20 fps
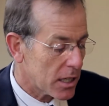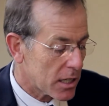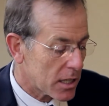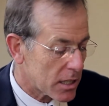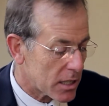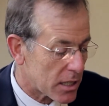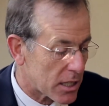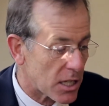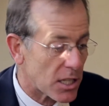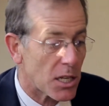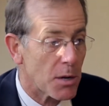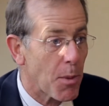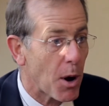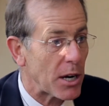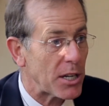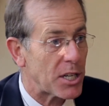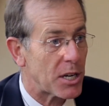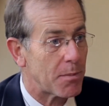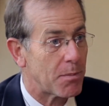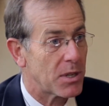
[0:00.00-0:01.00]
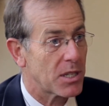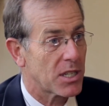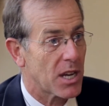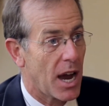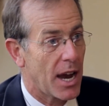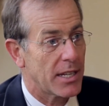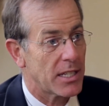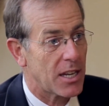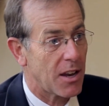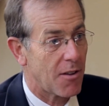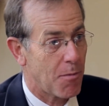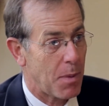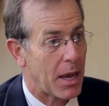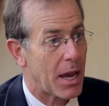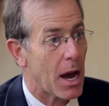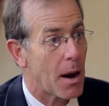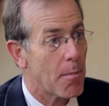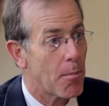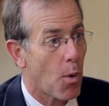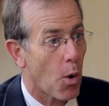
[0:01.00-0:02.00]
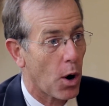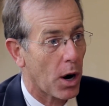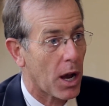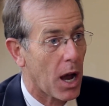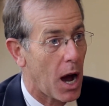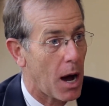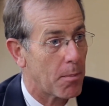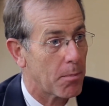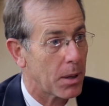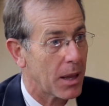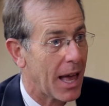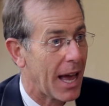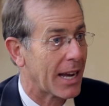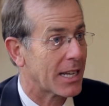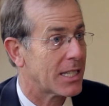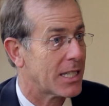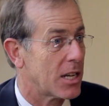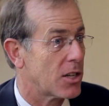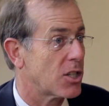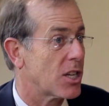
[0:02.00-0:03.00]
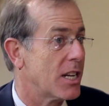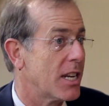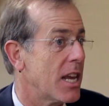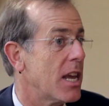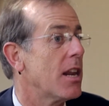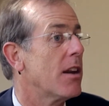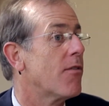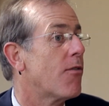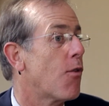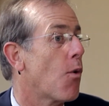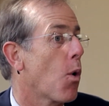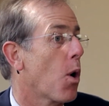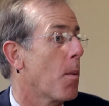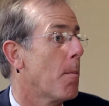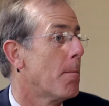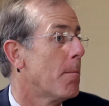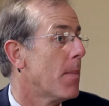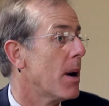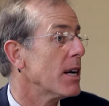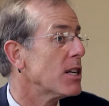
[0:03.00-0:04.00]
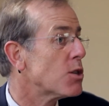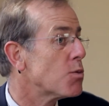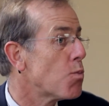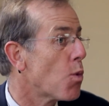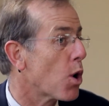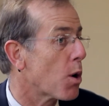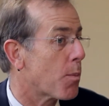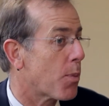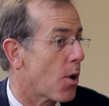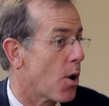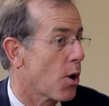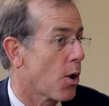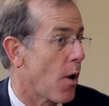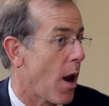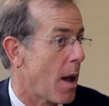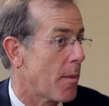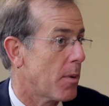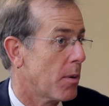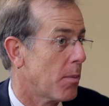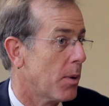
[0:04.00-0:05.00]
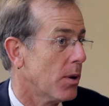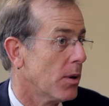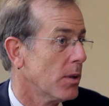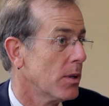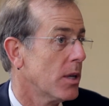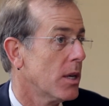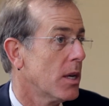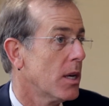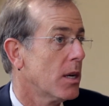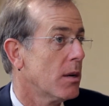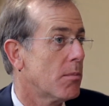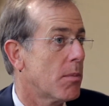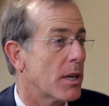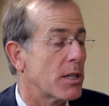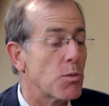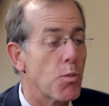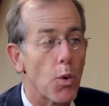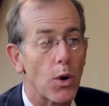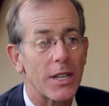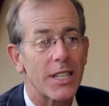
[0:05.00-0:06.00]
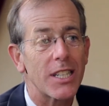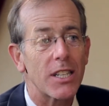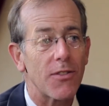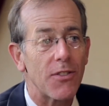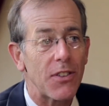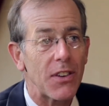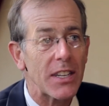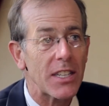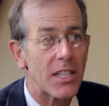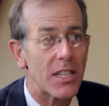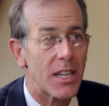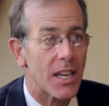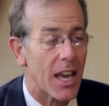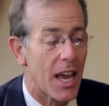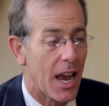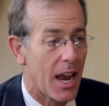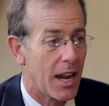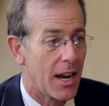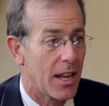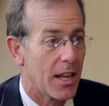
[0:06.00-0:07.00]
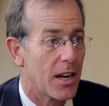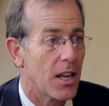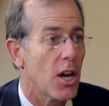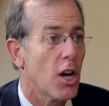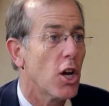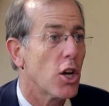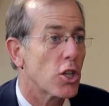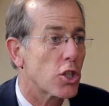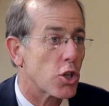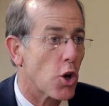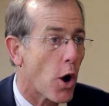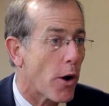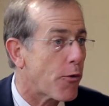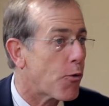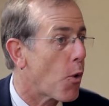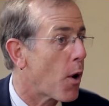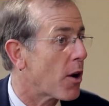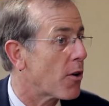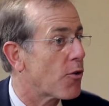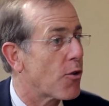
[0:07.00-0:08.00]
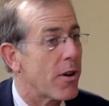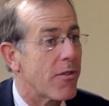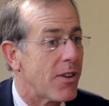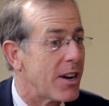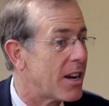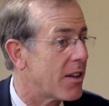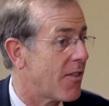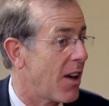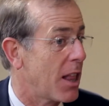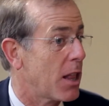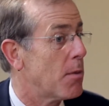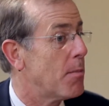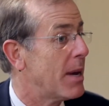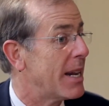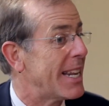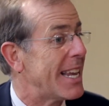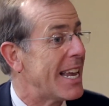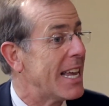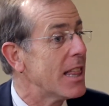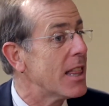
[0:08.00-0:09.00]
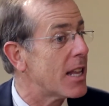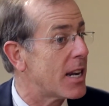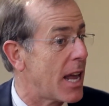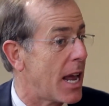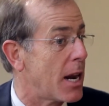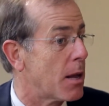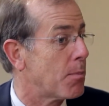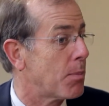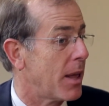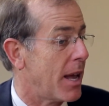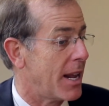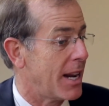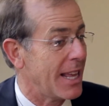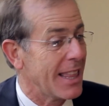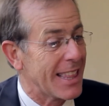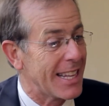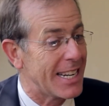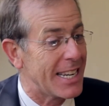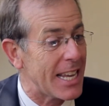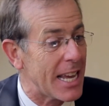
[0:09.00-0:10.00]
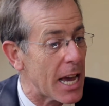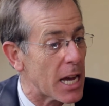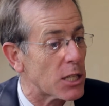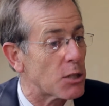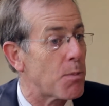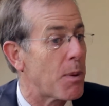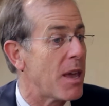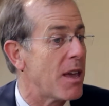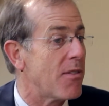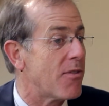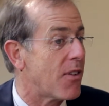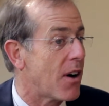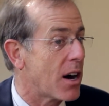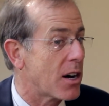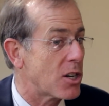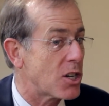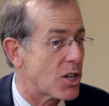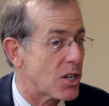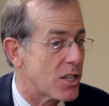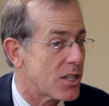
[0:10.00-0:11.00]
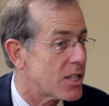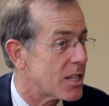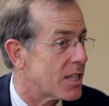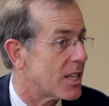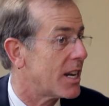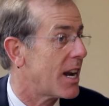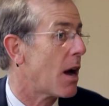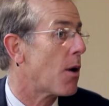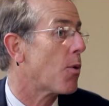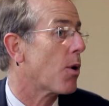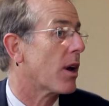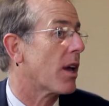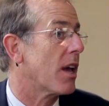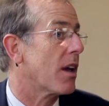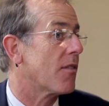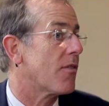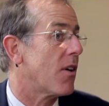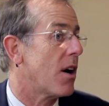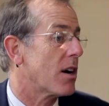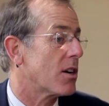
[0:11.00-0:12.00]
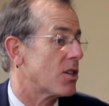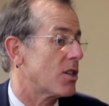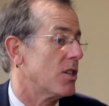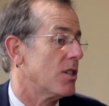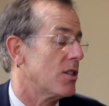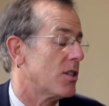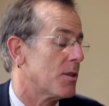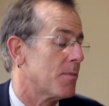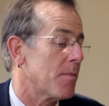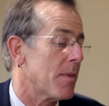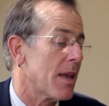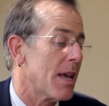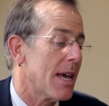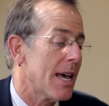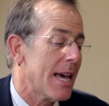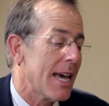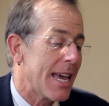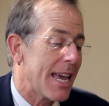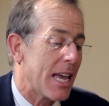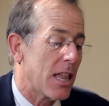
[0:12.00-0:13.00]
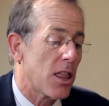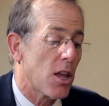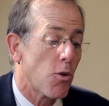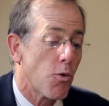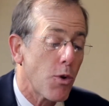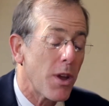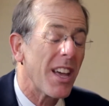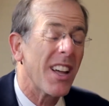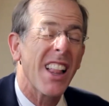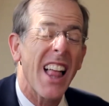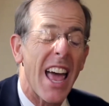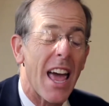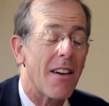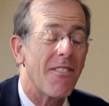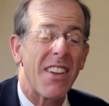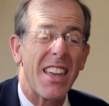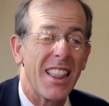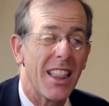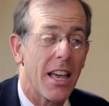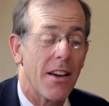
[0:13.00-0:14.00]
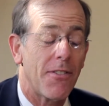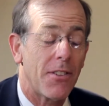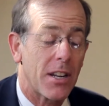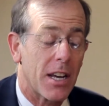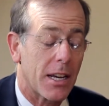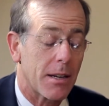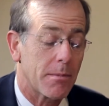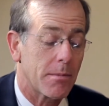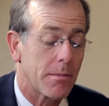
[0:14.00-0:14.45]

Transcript: system-on-chip designs have become more complex, there's a need for much more programmable, much more sophisticated software-driven development in the data plane, in the DSP functions, in the networking functions, in the real heavy lifting.